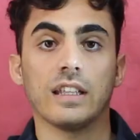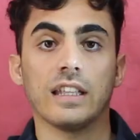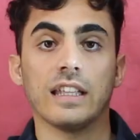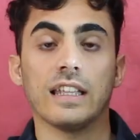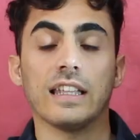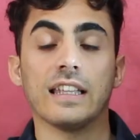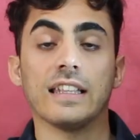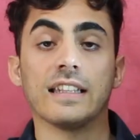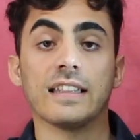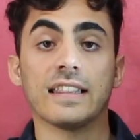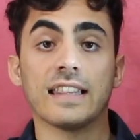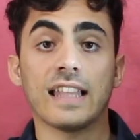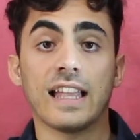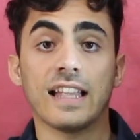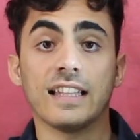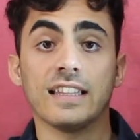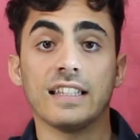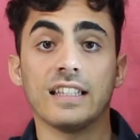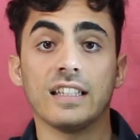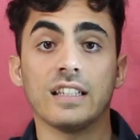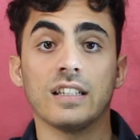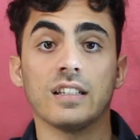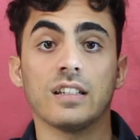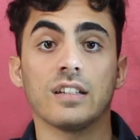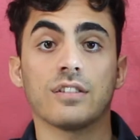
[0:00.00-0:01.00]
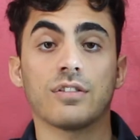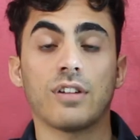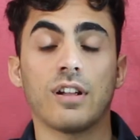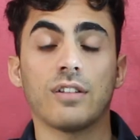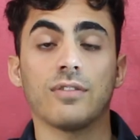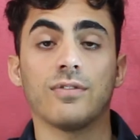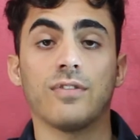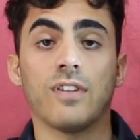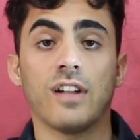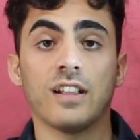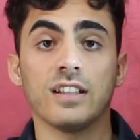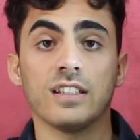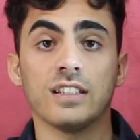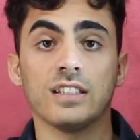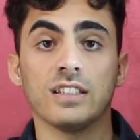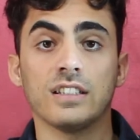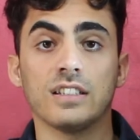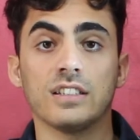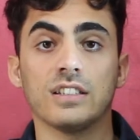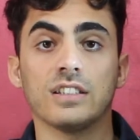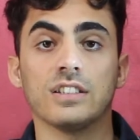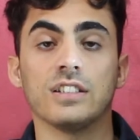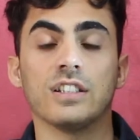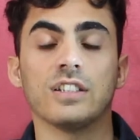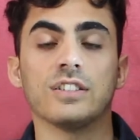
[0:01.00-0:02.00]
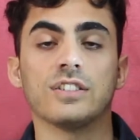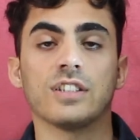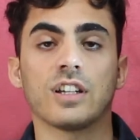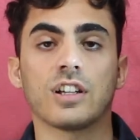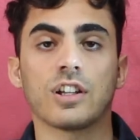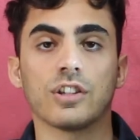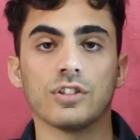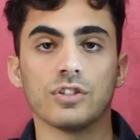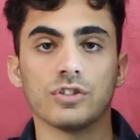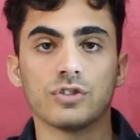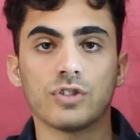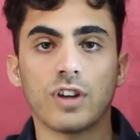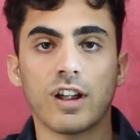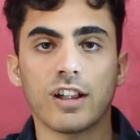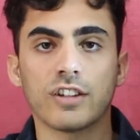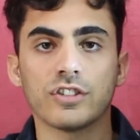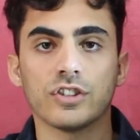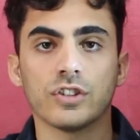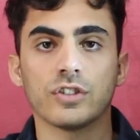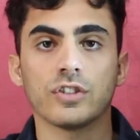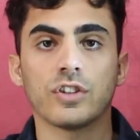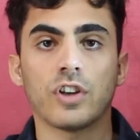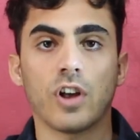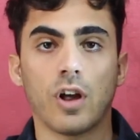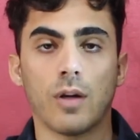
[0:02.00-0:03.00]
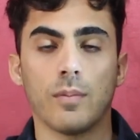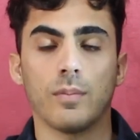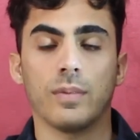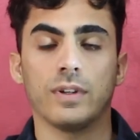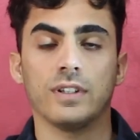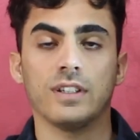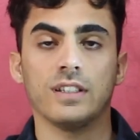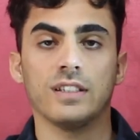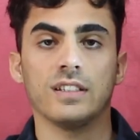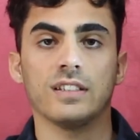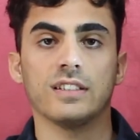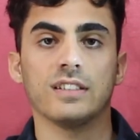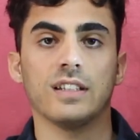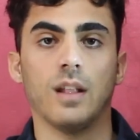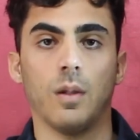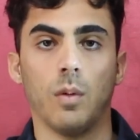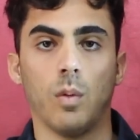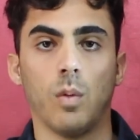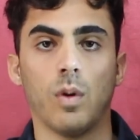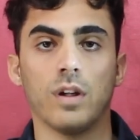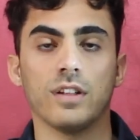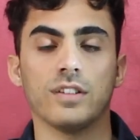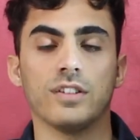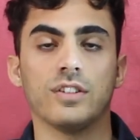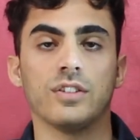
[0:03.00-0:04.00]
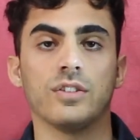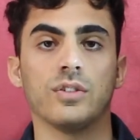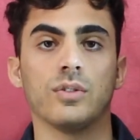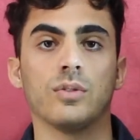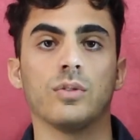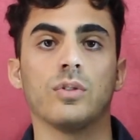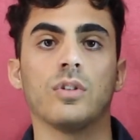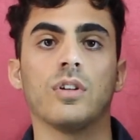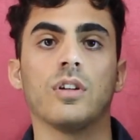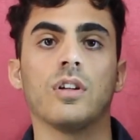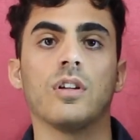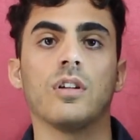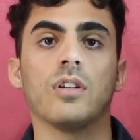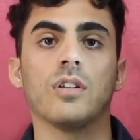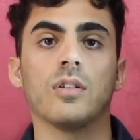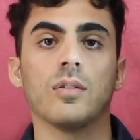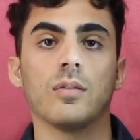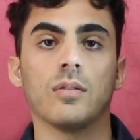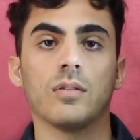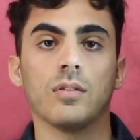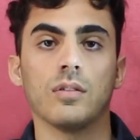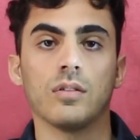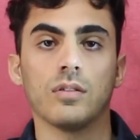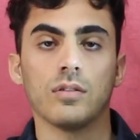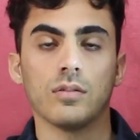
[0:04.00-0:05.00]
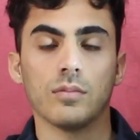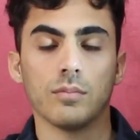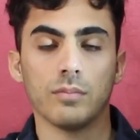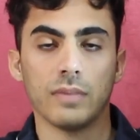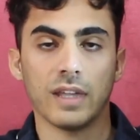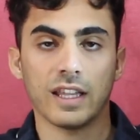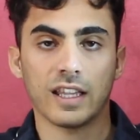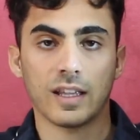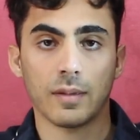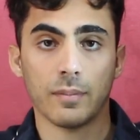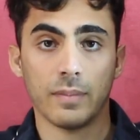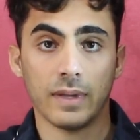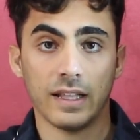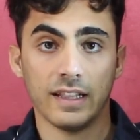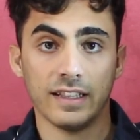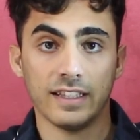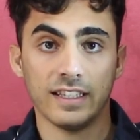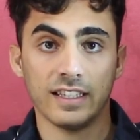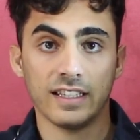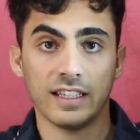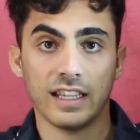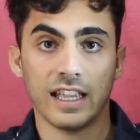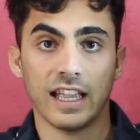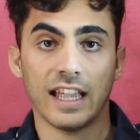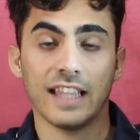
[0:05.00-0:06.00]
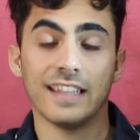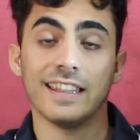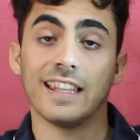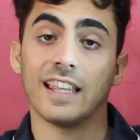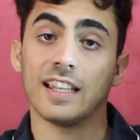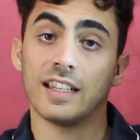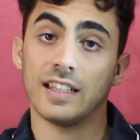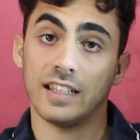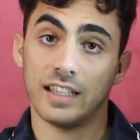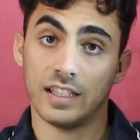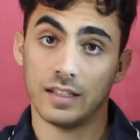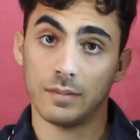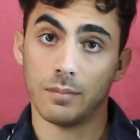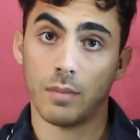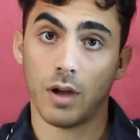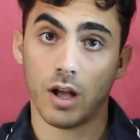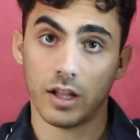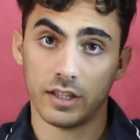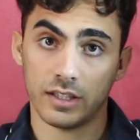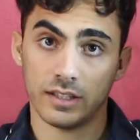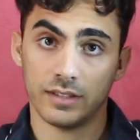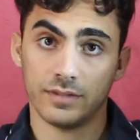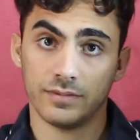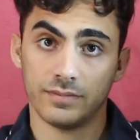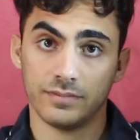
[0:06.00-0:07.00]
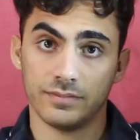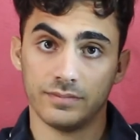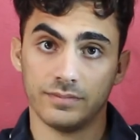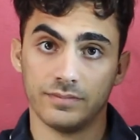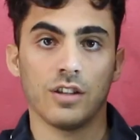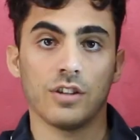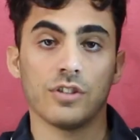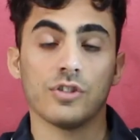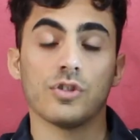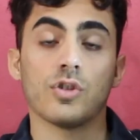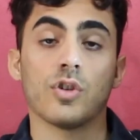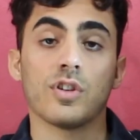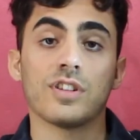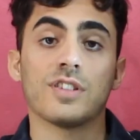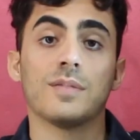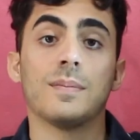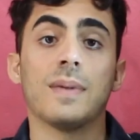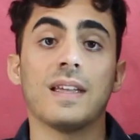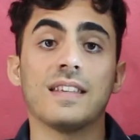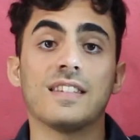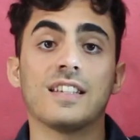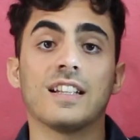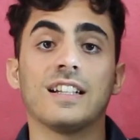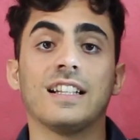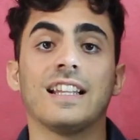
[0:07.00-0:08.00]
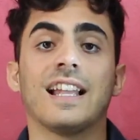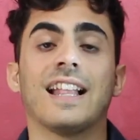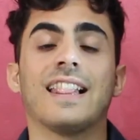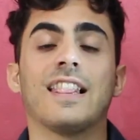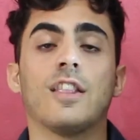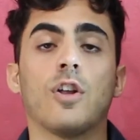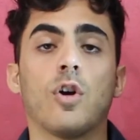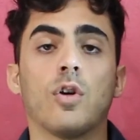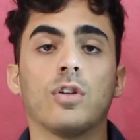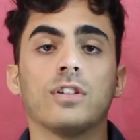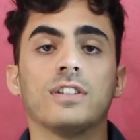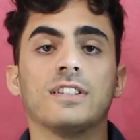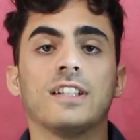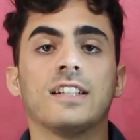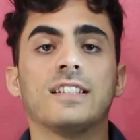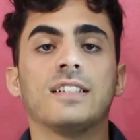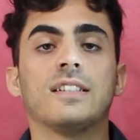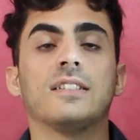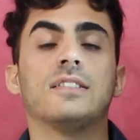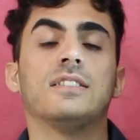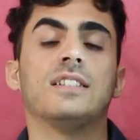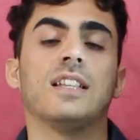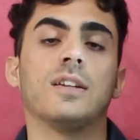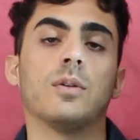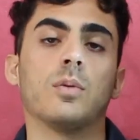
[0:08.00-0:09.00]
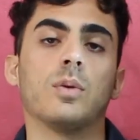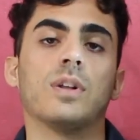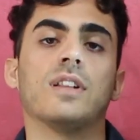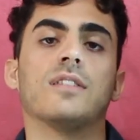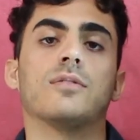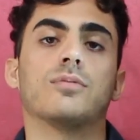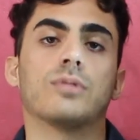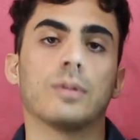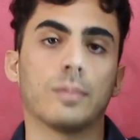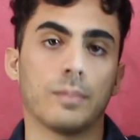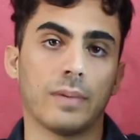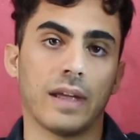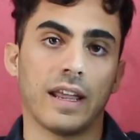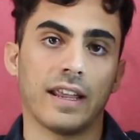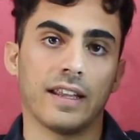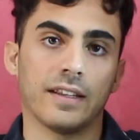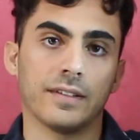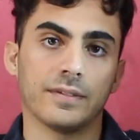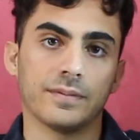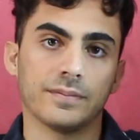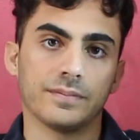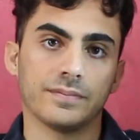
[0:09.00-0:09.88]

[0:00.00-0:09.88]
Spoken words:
In lending crowdfunding, there is a construction company that wants to make a building and they need money. So it's basically a loan that they will repay.